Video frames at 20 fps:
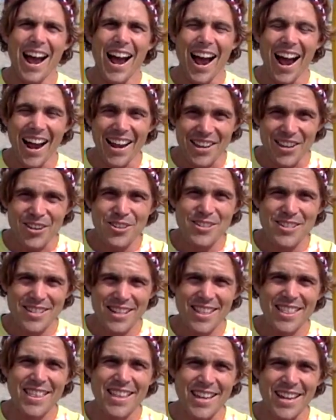I used
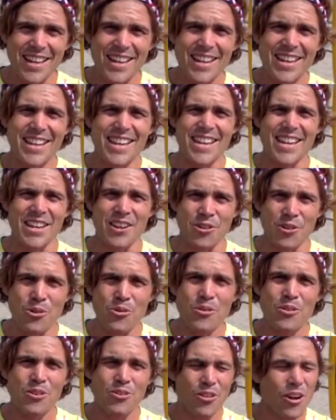to think,
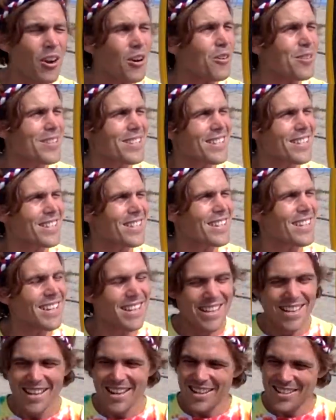ew, gross.
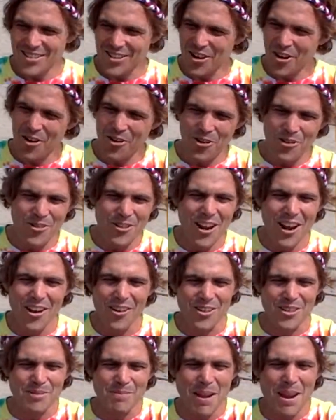So who
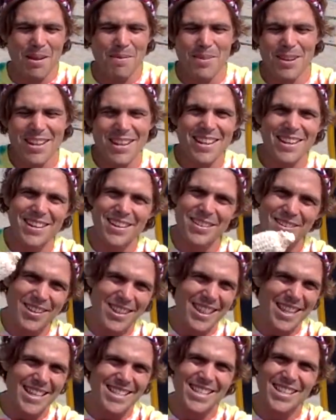knows? Maybe
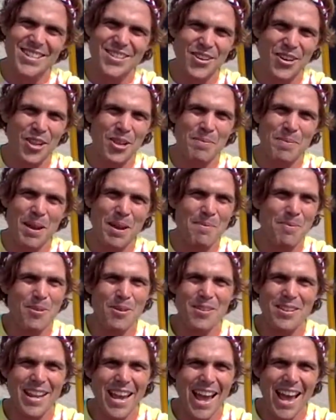this is toilet
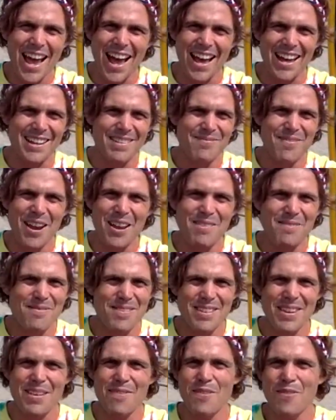paper. Yeah, it might.
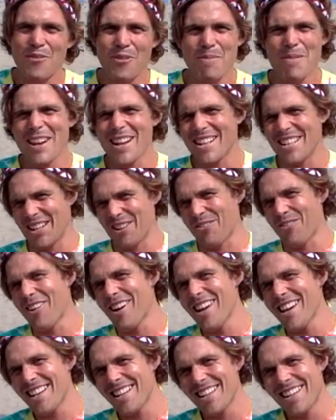Even for me, it's like,
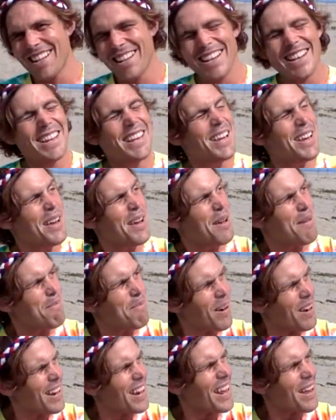what?
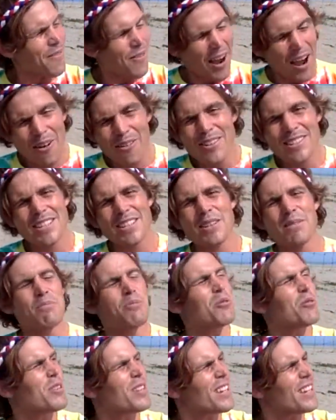But if I was in the
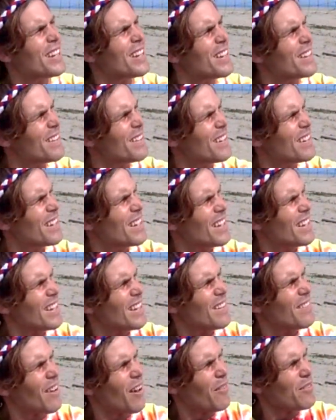Bukid,
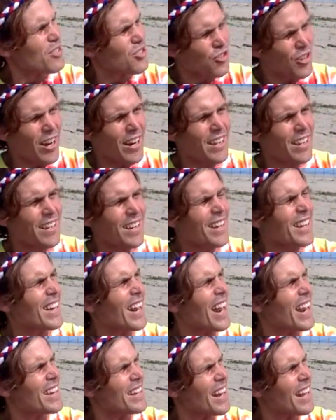if I was trekking and
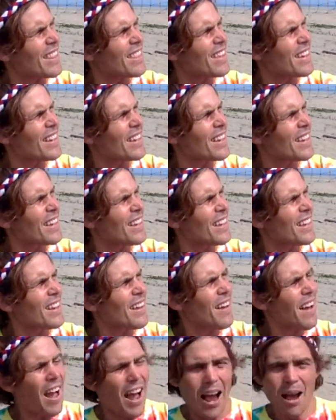I had nothing,
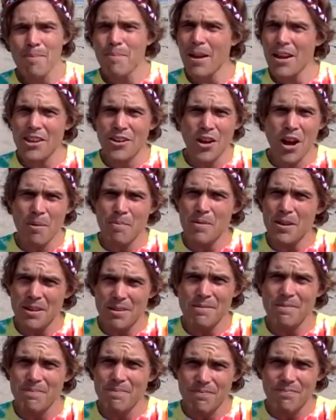I bet you I'd
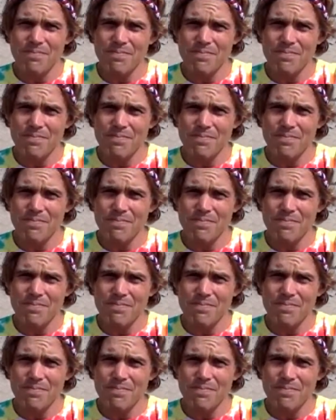be,